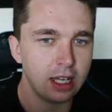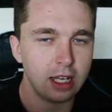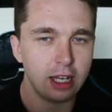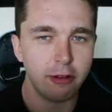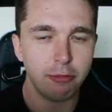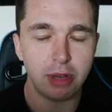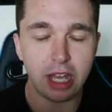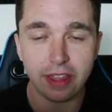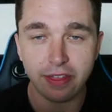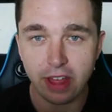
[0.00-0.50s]

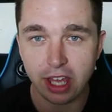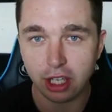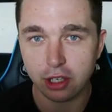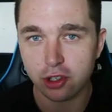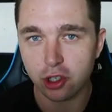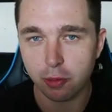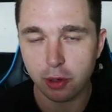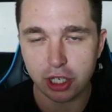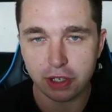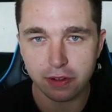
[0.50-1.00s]
But yeah, thank you so
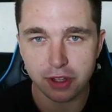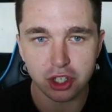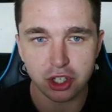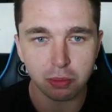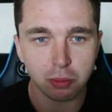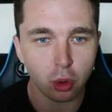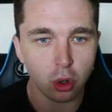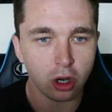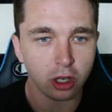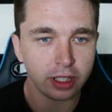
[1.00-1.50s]
much for the
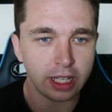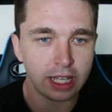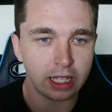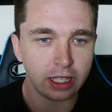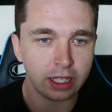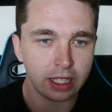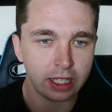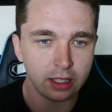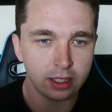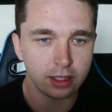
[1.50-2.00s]
support lately.